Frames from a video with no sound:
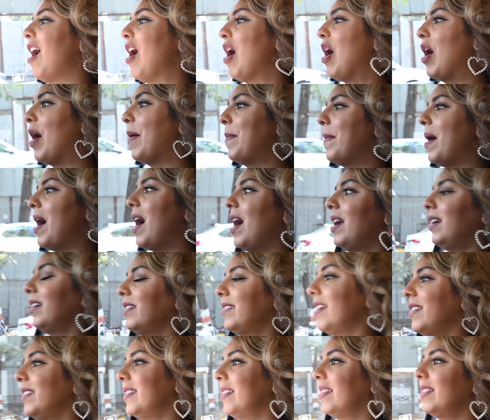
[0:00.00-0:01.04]
Um, I
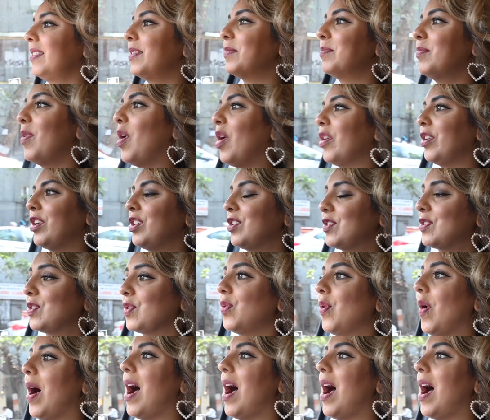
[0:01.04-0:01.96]
attended the morning show.